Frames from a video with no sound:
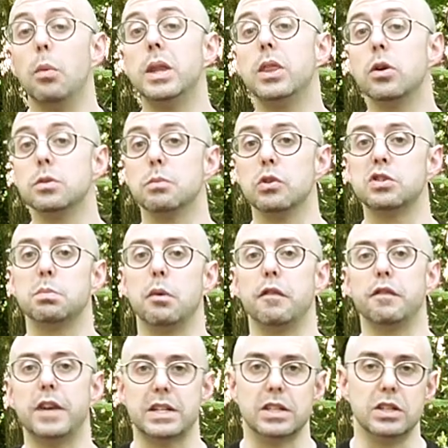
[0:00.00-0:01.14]
and with those multiple
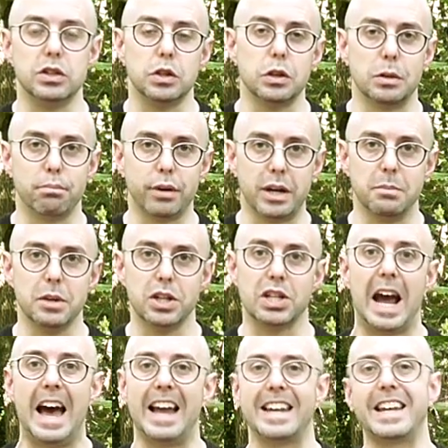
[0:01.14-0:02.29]
fixings, you can pretty much
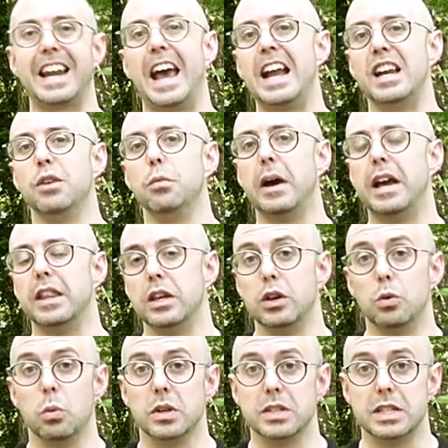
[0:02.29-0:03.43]
add it anywhere that
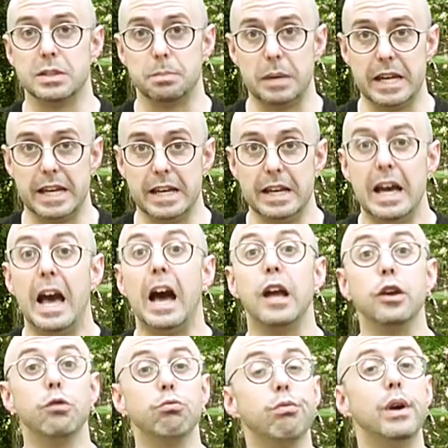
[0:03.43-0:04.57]
you want it to be.
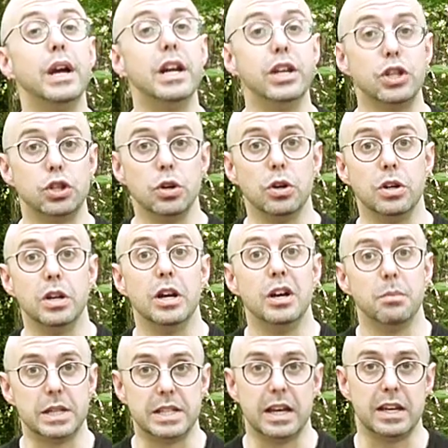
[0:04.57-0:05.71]
And you really should
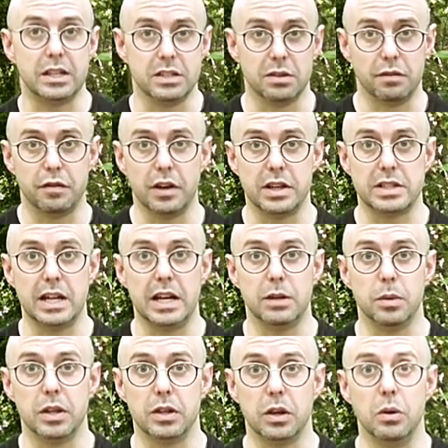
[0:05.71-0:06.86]
be taking some first
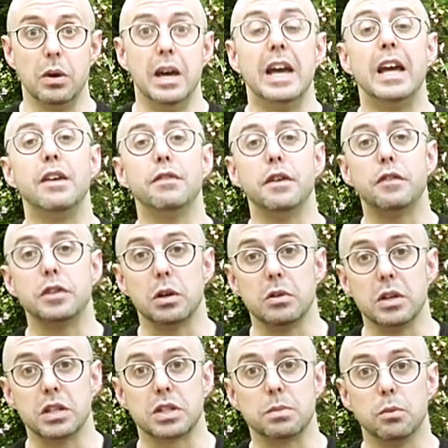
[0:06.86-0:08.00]
aid with you, even if it's
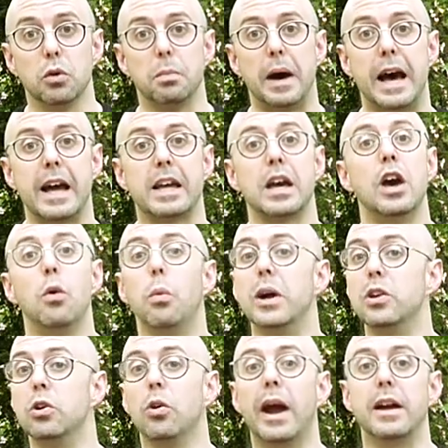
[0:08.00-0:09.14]
only a small pack
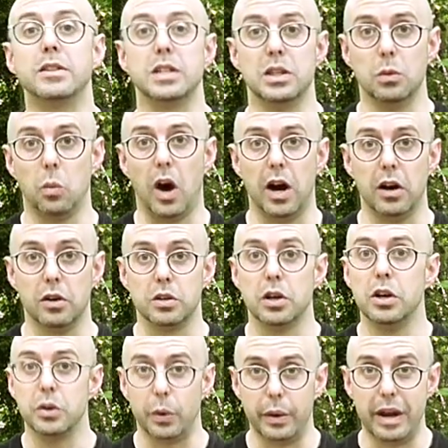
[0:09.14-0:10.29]
when you're out in the wild.
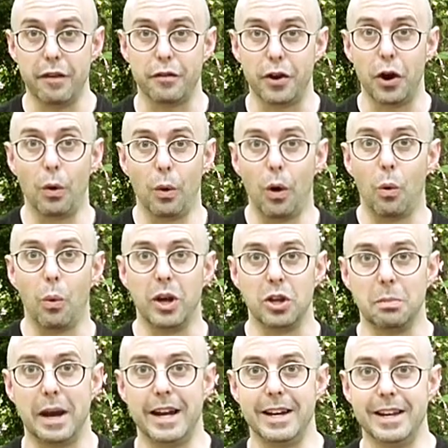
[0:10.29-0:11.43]
You never know when
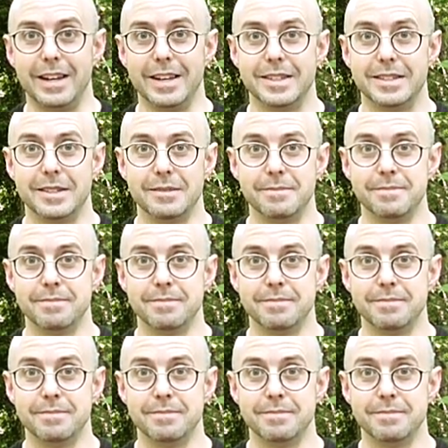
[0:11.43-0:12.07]
you may need it.